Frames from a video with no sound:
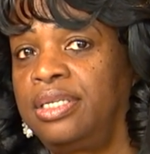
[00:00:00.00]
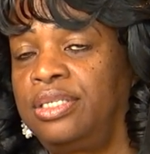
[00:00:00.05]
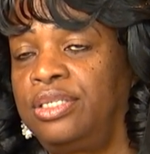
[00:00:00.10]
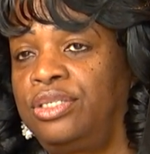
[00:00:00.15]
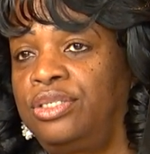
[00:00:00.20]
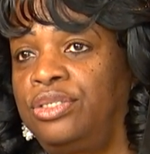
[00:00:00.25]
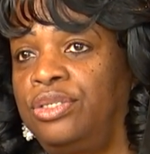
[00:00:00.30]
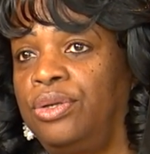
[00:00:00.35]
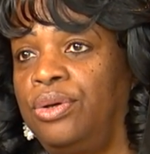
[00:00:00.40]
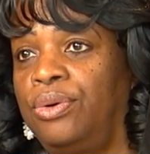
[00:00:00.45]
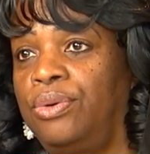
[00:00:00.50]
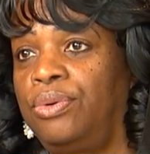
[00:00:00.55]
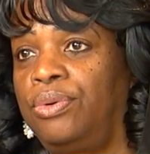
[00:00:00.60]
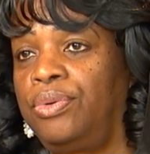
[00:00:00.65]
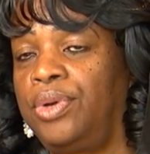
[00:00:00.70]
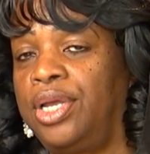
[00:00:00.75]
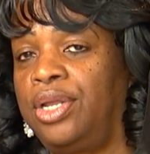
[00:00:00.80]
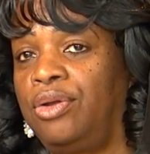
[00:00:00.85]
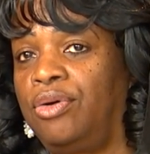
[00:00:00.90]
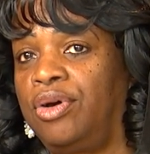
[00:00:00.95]

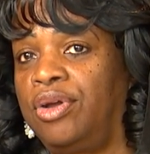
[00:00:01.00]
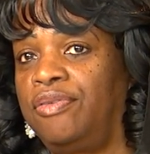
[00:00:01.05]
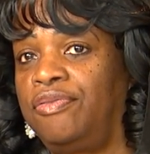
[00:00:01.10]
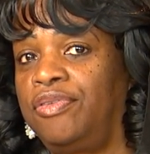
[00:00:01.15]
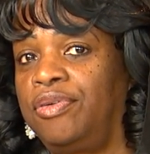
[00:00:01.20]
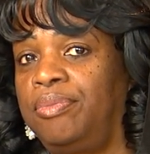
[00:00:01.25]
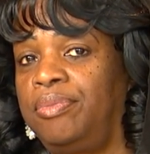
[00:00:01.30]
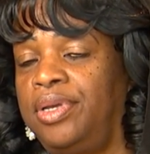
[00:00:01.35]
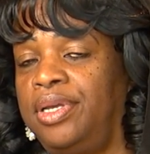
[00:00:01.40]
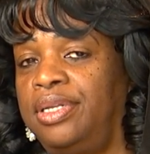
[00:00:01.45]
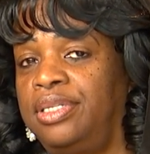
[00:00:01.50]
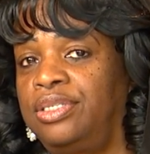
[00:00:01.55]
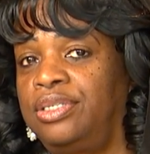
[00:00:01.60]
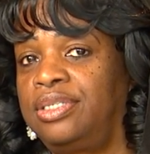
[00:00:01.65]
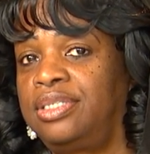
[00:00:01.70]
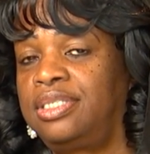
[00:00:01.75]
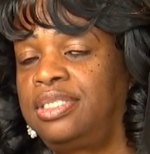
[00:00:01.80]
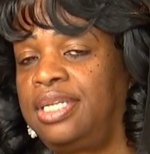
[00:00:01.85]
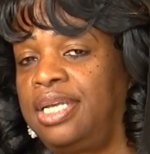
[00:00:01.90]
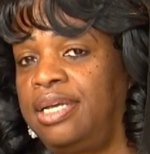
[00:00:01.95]
So in order for me
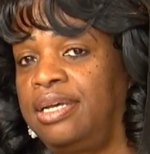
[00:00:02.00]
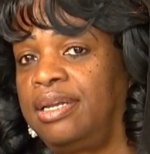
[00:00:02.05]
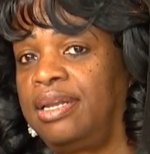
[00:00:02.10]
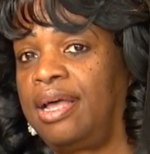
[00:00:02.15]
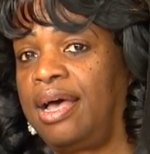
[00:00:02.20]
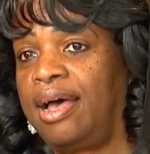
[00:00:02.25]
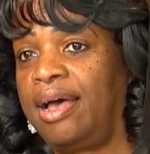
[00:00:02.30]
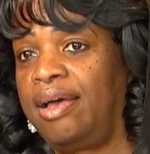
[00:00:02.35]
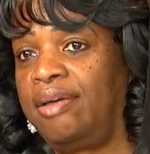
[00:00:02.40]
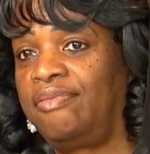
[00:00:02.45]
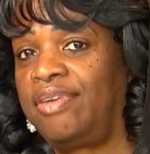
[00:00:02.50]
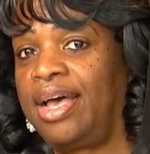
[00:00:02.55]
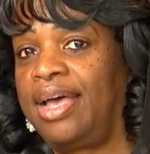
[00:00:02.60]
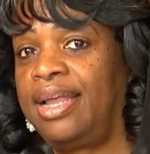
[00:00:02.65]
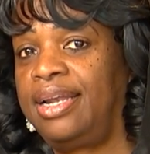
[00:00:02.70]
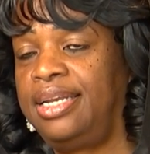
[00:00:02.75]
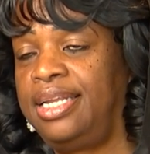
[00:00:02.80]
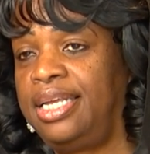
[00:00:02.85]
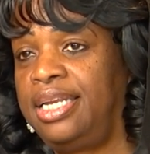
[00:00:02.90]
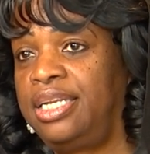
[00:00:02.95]
to stay alive,
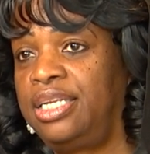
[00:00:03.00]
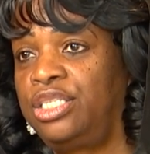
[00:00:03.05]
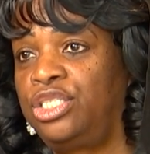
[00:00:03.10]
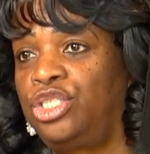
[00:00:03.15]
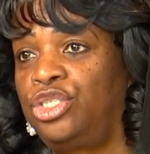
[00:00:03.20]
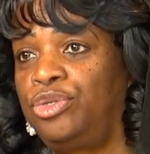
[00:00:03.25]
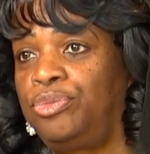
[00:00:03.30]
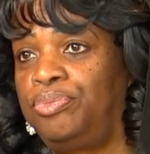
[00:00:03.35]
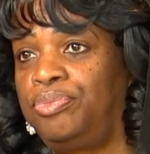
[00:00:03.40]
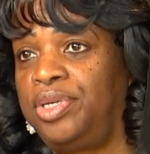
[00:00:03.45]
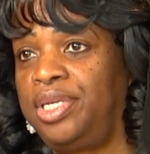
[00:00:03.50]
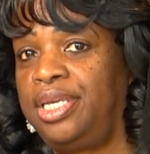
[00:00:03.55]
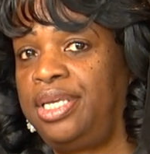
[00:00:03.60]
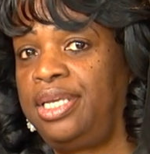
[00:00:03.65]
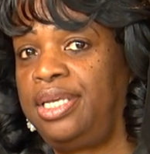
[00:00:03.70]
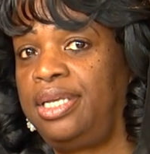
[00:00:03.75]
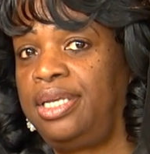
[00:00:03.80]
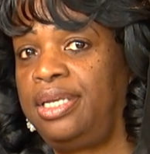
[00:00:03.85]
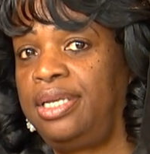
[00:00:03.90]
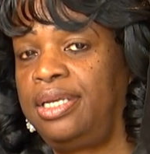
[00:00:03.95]
I needed to
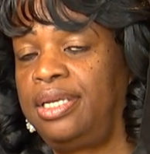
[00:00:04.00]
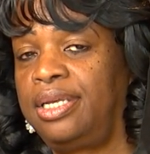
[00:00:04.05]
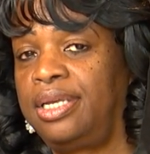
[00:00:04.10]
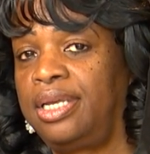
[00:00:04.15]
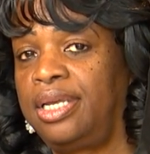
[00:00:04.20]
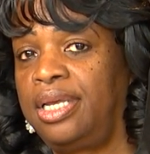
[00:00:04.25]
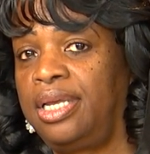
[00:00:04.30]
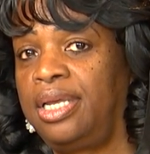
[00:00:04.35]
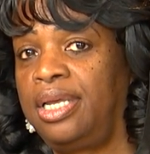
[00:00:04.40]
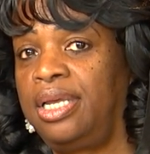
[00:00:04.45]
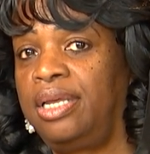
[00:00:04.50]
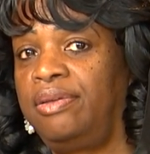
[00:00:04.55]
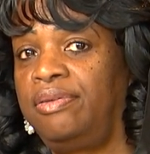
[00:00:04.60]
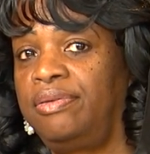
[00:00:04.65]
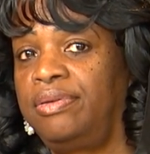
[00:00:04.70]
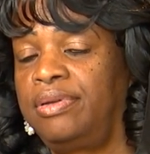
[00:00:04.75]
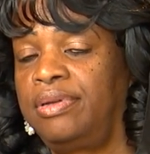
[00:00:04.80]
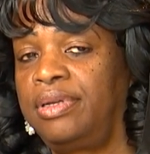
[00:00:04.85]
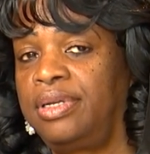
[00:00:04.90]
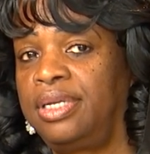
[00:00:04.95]
be
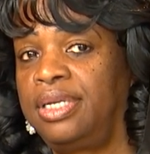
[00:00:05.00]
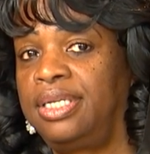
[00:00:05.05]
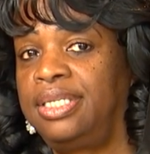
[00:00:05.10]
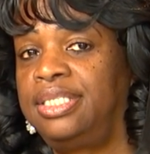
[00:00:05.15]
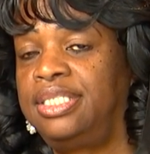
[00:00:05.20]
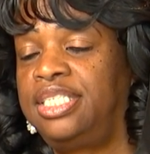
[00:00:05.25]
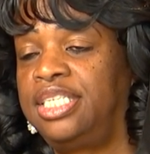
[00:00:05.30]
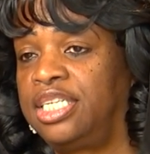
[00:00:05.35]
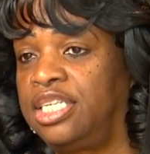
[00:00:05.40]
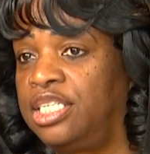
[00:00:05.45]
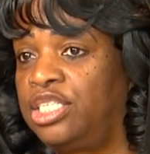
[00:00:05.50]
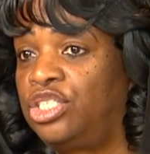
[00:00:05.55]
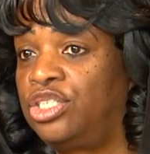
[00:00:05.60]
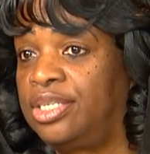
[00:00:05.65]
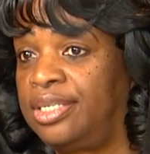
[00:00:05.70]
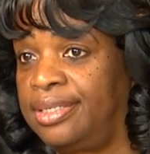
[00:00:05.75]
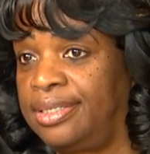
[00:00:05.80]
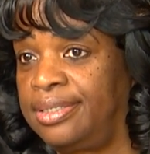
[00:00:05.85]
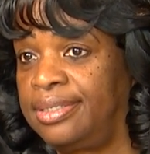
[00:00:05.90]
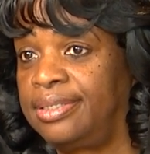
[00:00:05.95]

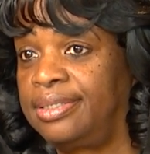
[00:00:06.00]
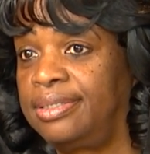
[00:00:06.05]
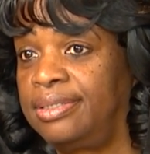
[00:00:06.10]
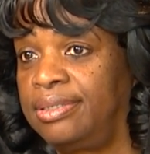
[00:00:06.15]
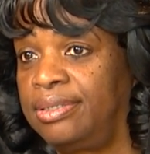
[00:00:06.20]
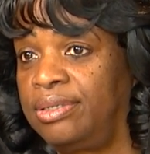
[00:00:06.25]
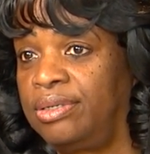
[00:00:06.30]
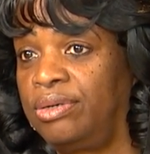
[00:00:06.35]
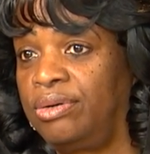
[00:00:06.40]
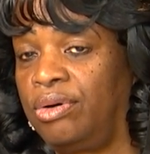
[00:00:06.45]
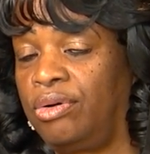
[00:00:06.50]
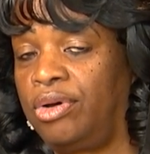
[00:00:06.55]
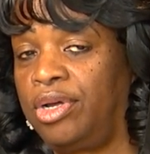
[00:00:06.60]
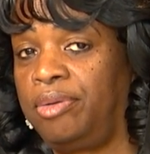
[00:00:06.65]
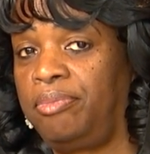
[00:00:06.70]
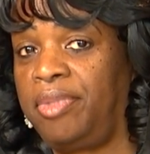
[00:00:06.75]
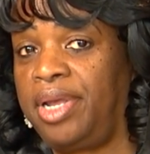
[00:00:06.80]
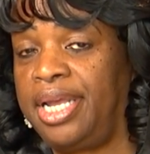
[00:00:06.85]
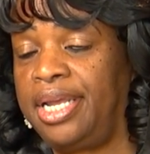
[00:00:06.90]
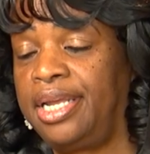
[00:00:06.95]
diligent
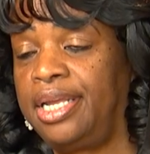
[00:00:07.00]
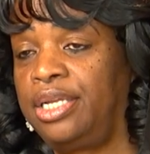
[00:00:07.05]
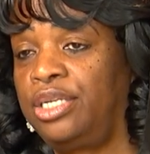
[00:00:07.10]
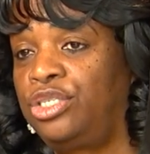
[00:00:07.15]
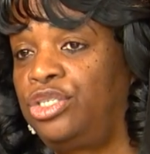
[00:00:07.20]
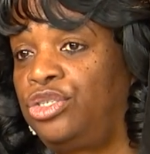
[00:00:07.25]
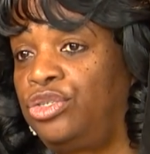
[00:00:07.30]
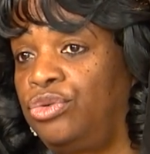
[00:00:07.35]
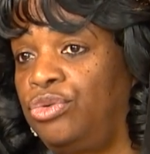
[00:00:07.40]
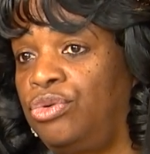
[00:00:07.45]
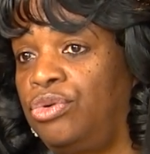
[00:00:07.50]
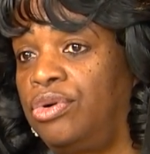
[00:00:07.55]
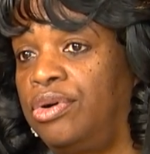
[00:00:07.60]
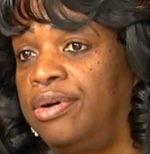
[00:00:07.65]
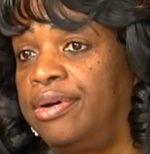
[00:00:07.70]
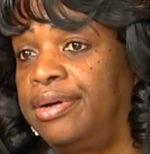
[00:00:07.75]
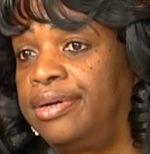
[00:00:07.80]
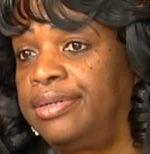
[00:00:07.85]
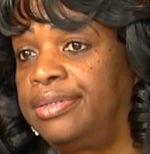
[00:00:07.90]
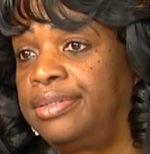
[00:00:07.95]
on making
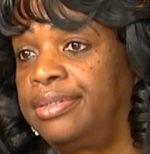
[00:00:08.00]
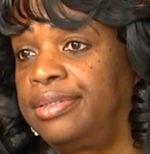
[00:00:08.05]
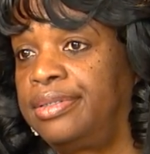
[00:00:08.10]
sure